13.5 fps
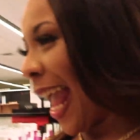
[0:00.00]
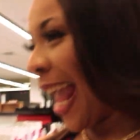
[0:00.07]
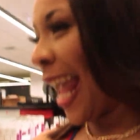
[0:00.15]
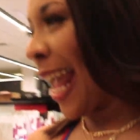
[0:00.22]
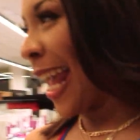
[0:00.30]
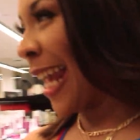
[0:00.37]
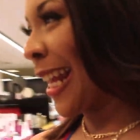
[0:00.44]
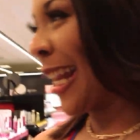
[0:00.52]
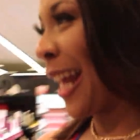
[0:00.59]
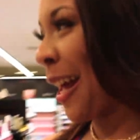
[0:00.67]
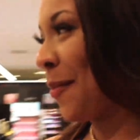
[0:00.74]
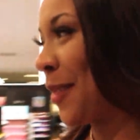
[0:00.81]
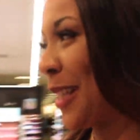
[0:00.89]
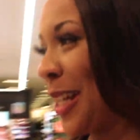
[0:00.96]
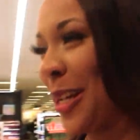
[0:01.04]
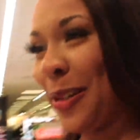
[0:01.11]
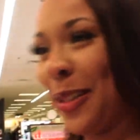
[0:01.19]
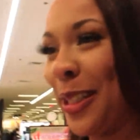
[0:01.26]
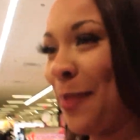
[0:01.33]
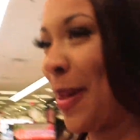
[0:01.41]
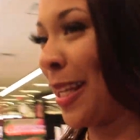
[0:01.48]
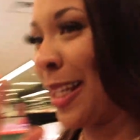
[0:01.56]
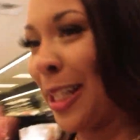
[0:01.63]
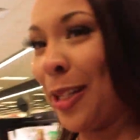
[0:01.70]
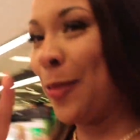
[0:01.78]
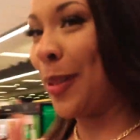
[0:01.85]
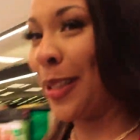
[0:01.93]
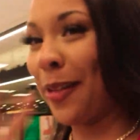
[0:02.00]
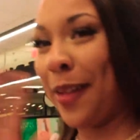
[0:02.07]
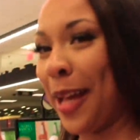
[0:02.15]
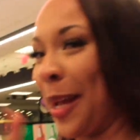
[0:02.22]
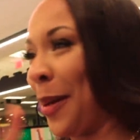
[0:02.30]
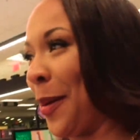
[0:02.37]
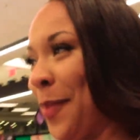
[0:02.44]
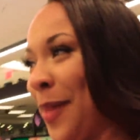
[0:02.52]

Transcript: and I'm sitting here smelling and doing stuff I ain't got no